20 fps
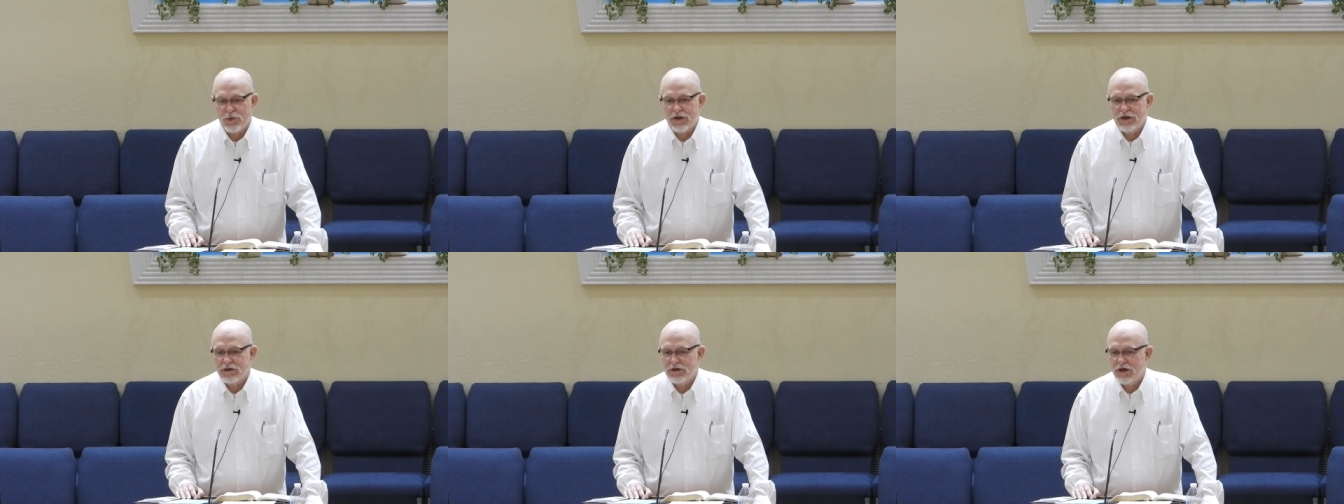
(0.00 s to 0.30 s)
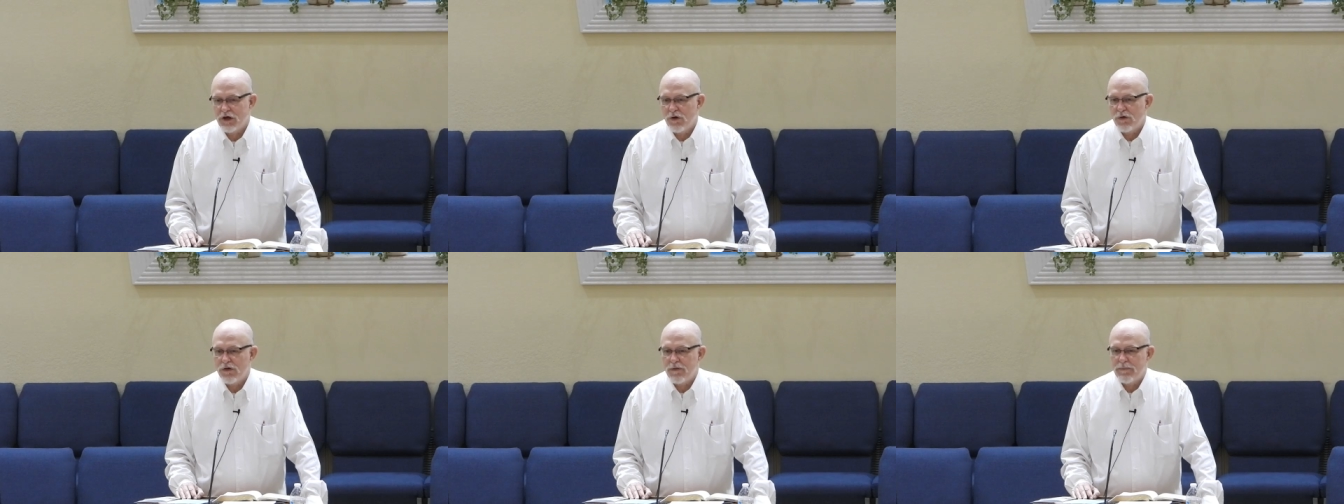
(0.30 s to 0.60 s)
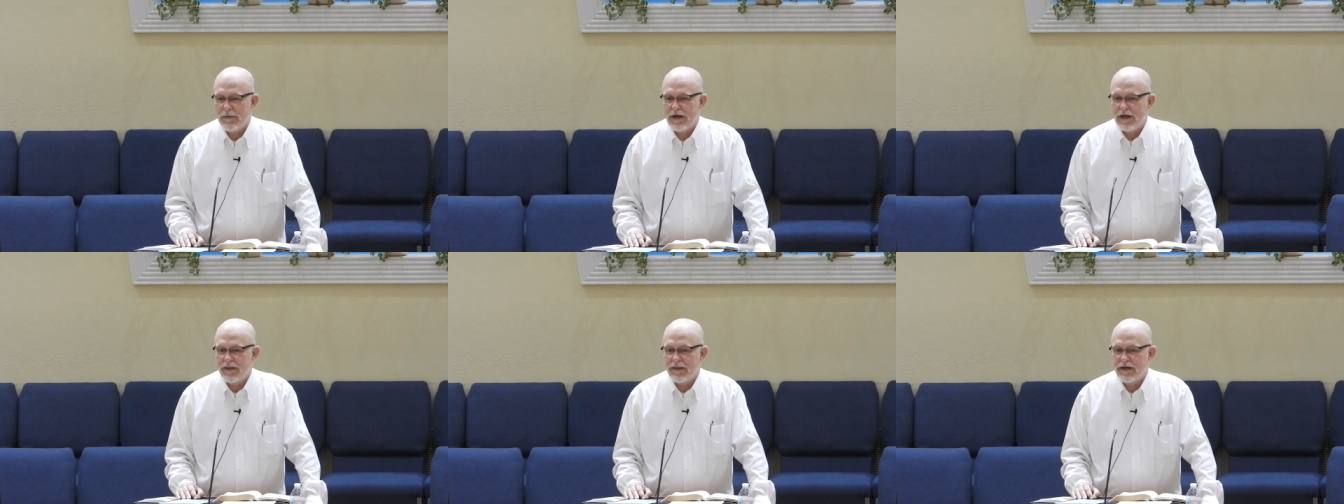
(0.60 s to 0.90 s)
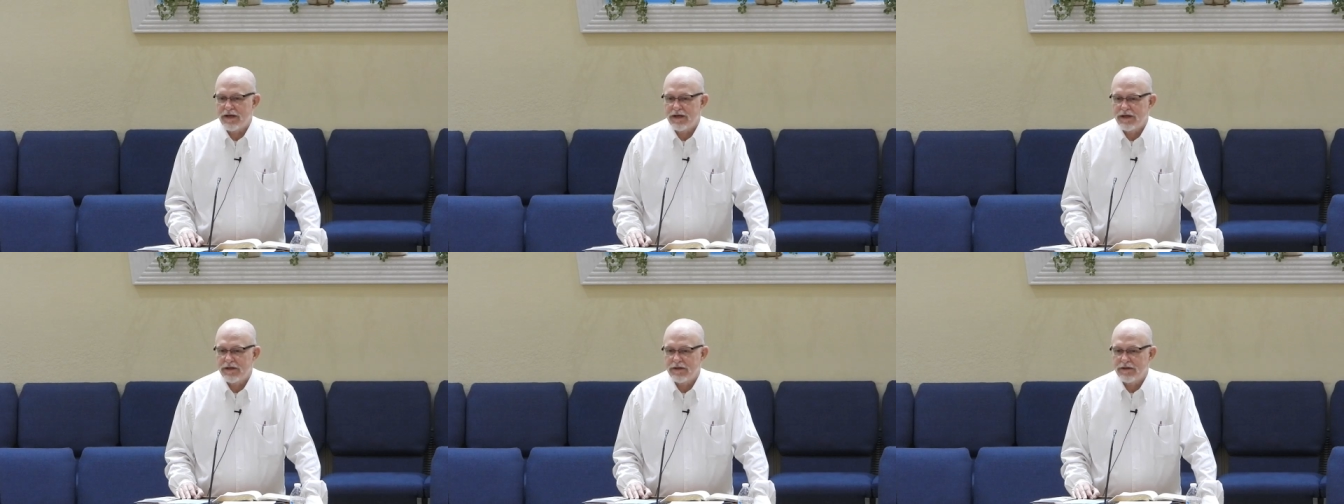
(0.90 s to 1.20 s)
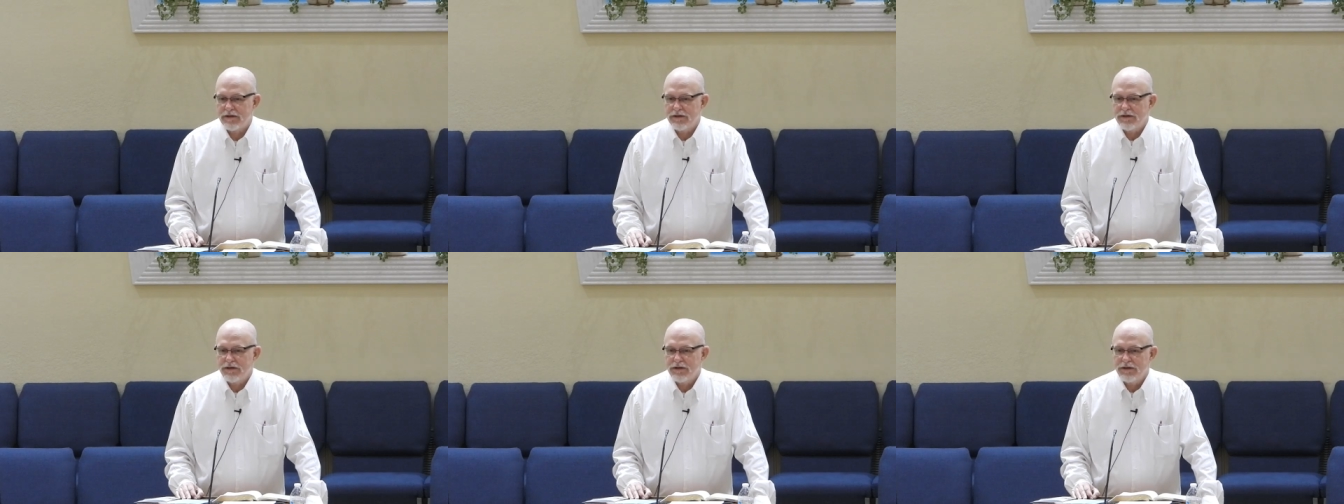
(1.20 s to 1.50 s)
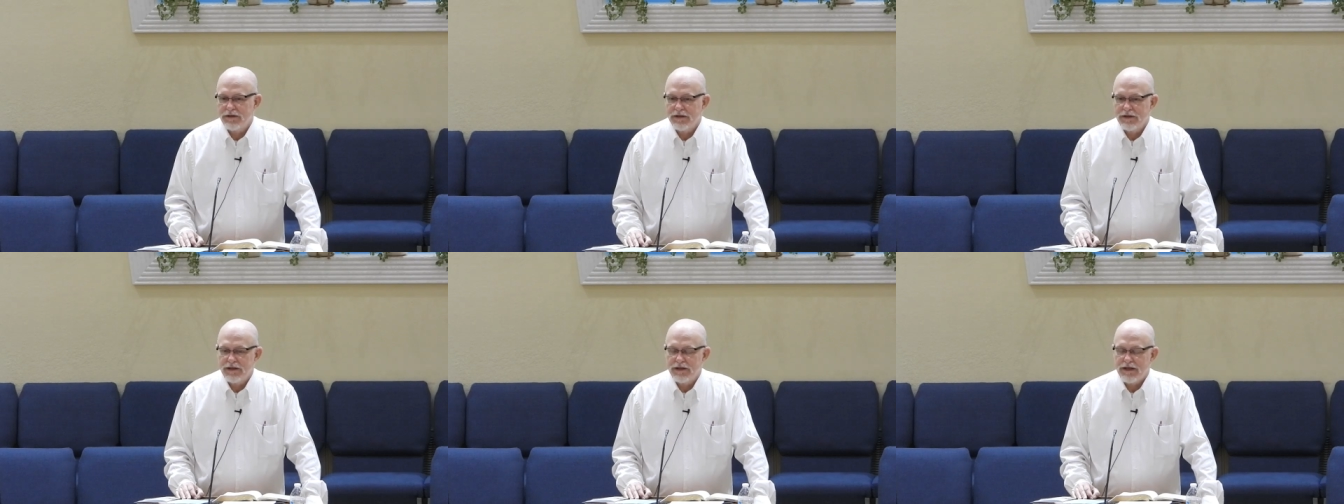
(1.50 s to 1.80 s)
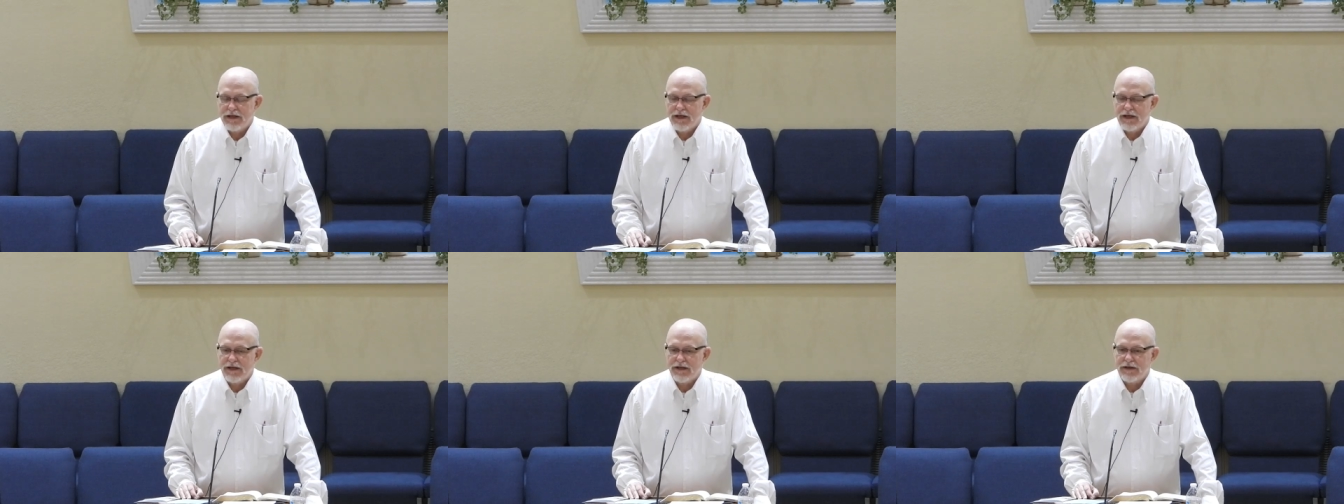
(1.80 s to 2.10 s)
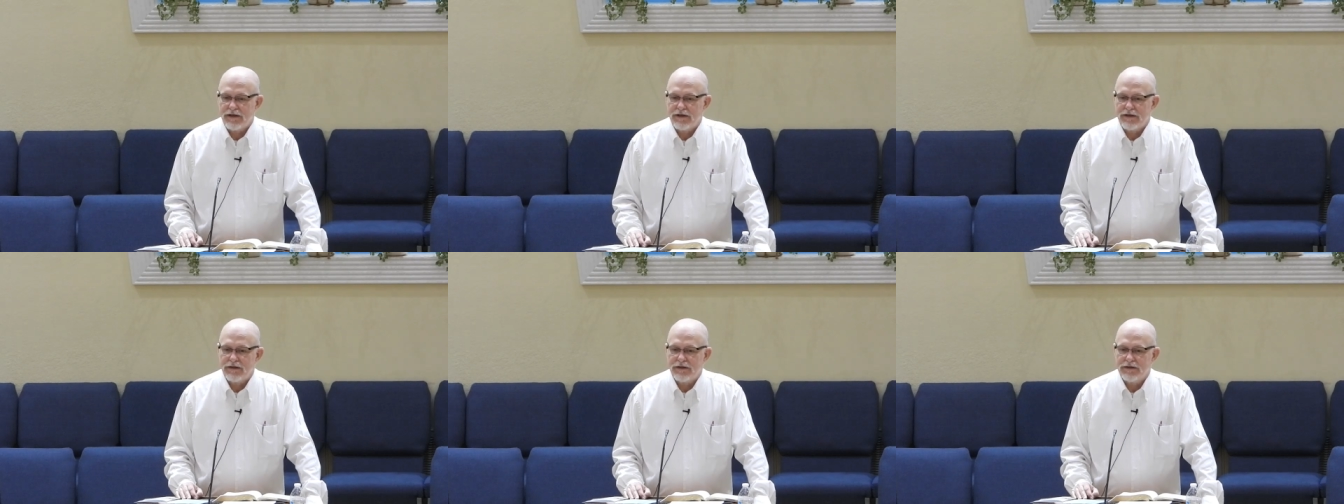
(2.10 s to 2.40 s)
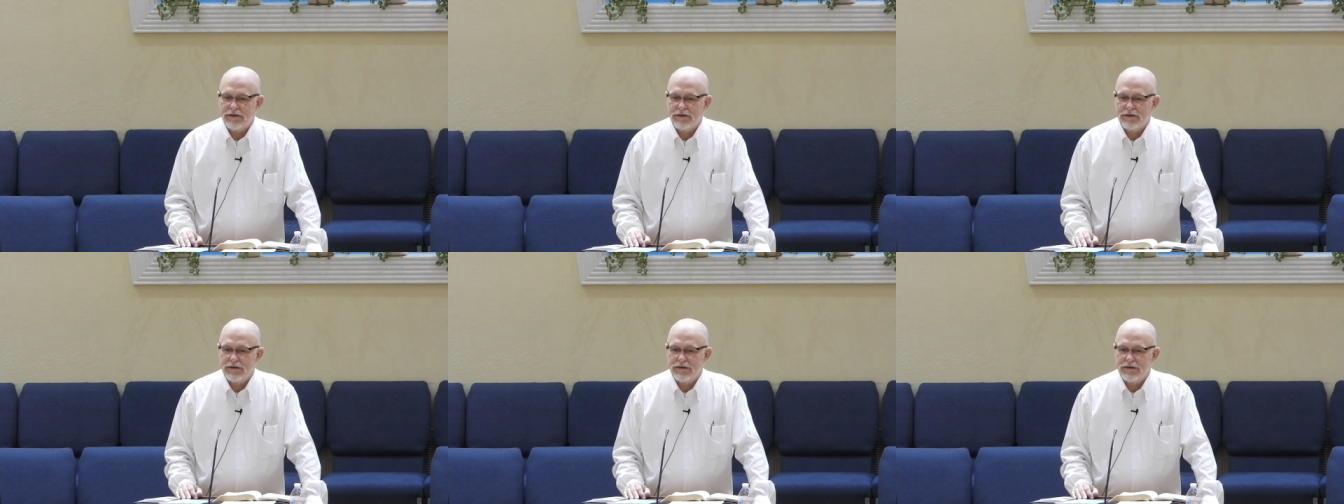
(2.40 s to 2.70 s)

we can talk about that. And uh,